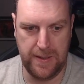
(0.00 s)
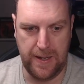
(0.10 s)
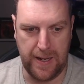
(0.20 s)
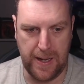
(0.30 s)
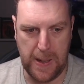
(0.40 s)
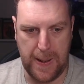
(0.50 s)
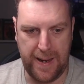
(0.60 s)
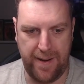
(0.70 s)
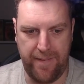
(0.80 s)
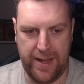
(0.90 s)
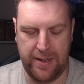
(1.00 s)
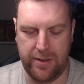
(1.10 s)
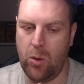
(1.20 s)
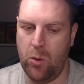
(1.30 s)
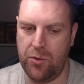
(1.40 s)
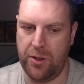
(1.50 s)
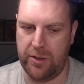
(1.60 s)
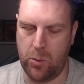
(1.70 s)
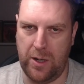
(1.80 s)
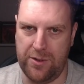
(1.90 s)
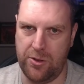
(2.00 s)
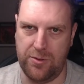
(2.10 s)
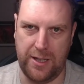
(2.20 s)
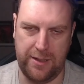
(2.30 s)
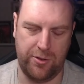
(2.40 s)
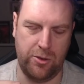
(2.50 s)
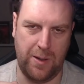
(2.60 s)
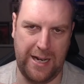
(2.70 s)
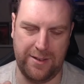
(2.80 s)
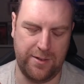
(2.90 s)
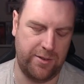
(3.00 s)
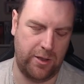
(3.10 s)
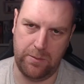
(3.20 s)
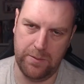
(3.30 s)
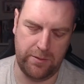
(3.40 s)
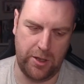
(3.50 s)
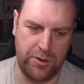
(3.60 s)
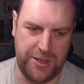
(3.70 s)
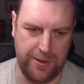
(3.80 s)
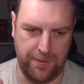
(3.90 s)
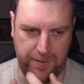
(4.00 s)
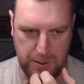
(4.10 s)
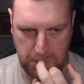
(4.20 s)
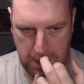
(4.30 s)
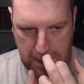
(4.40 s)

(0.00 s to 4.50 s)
And then it also requires two hands, so no shield for you.